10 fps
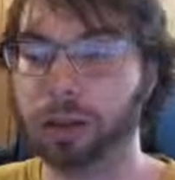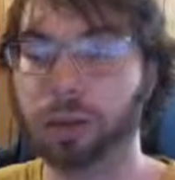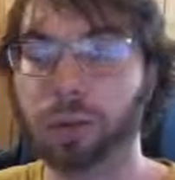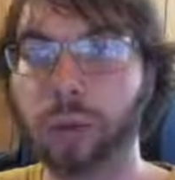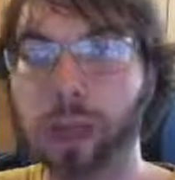
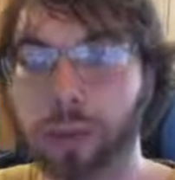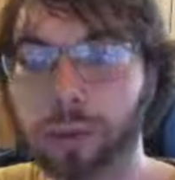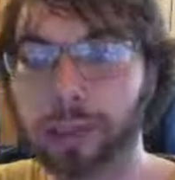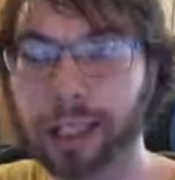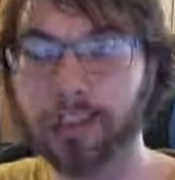
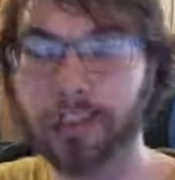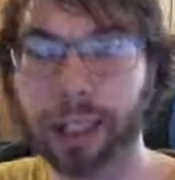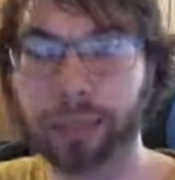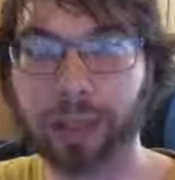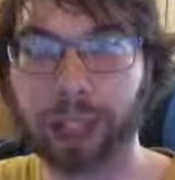Welcome back,
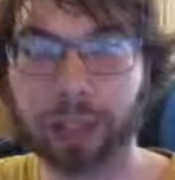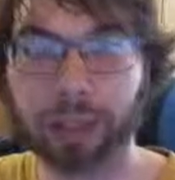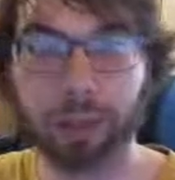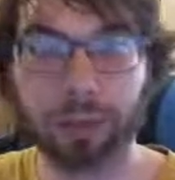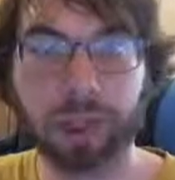Rack
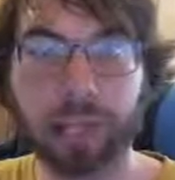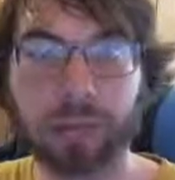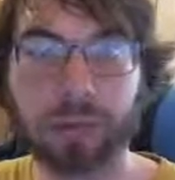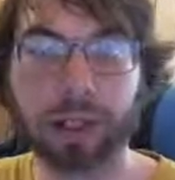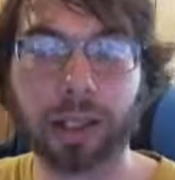Pack.
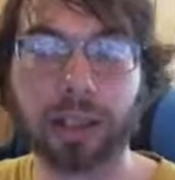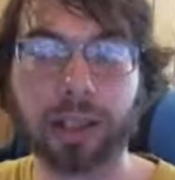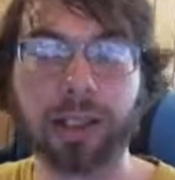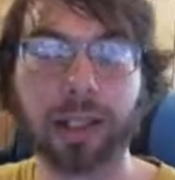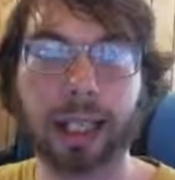Rackmdar here,
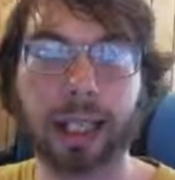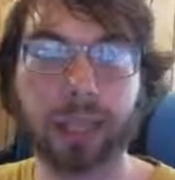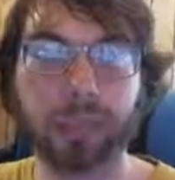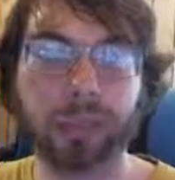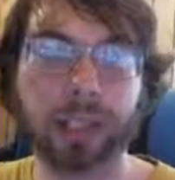and today
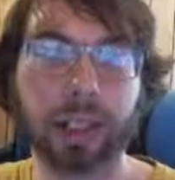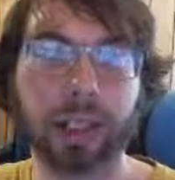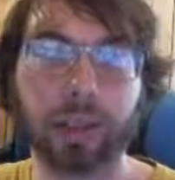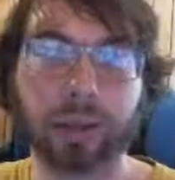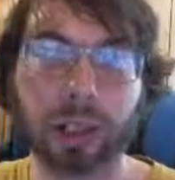I'm bringing
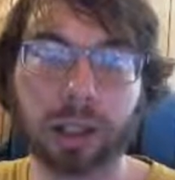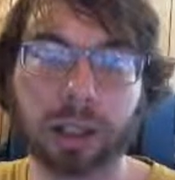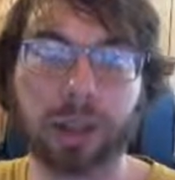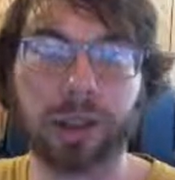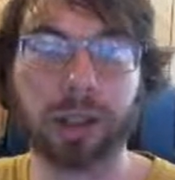you
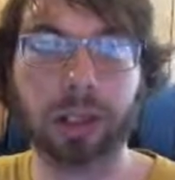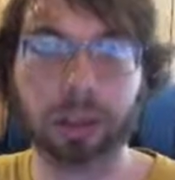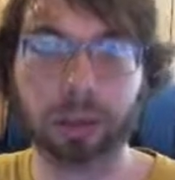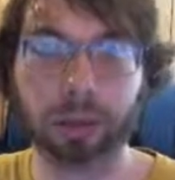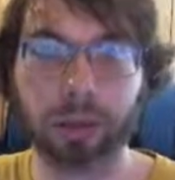another
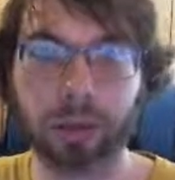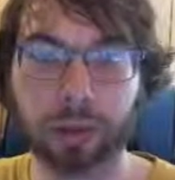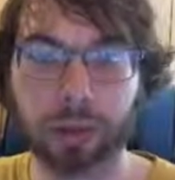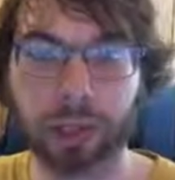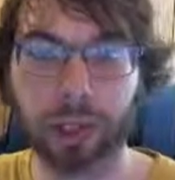
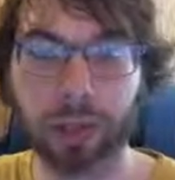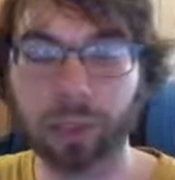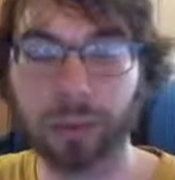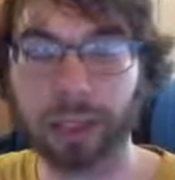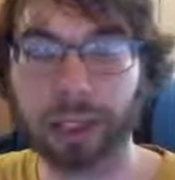Yu-Gi-Oh!
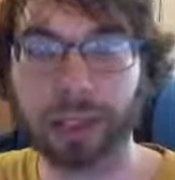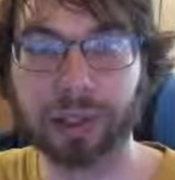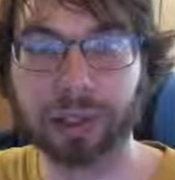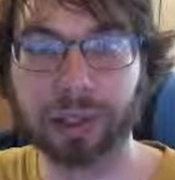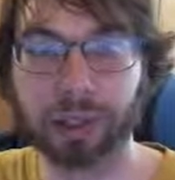Duel
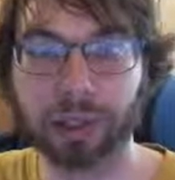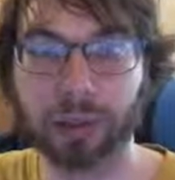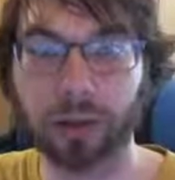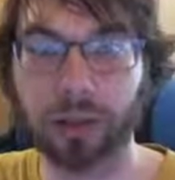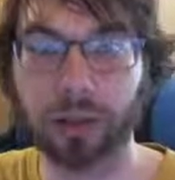Links
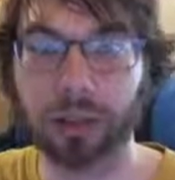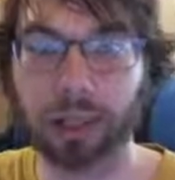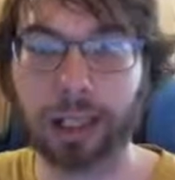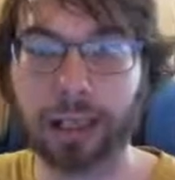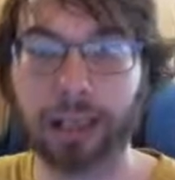video.
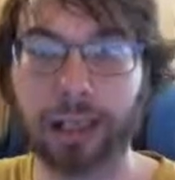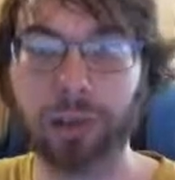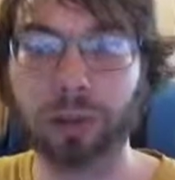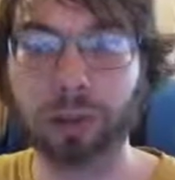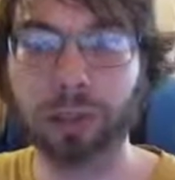Today
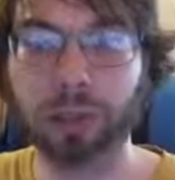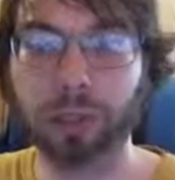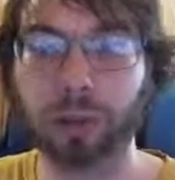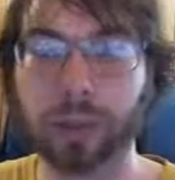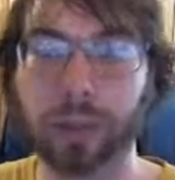we're going to be
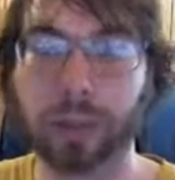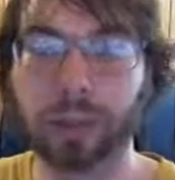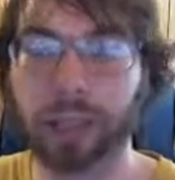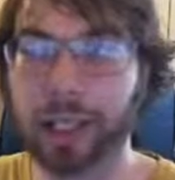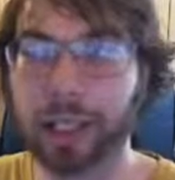doing
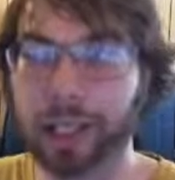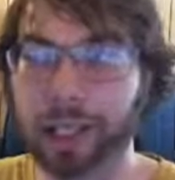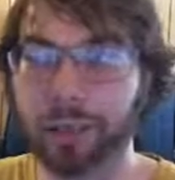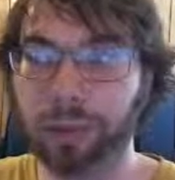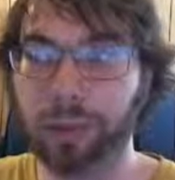something a
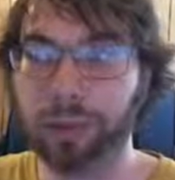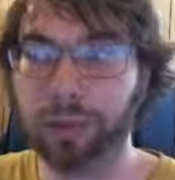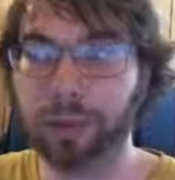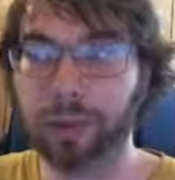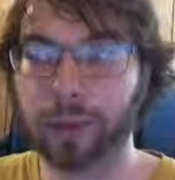little bit
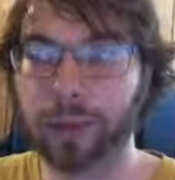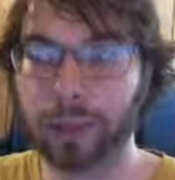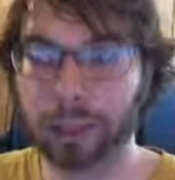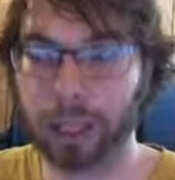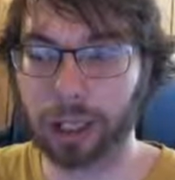different.